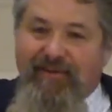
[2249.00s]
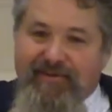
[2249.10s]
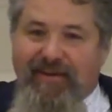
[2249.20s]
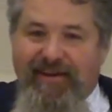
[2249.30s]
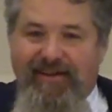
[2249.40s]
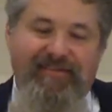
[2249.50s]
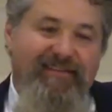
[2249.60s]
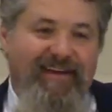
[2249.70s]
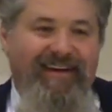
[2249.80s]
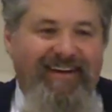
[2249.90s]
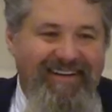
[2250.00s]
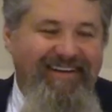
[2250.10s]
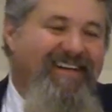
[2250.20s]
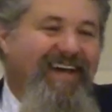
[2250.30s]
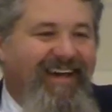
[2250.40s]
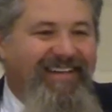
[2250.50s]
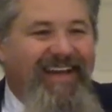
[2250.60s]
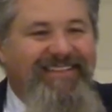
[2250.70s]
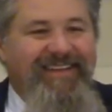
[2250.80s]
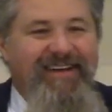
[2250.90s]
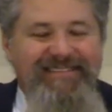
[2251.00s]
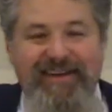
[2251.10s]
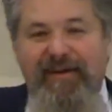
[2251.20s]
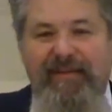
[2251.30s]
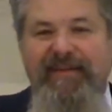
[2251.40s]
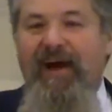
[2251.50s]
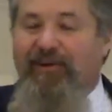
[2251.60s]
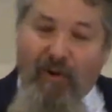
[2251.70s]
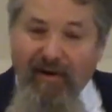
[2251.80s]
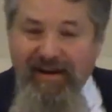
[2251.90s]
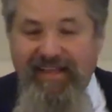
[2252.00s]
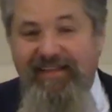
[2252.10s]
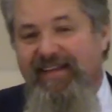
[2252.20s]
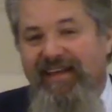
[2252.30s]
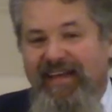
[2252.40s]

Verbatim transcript: What you gonna do? Uh, uh, and, and, so now Courtney,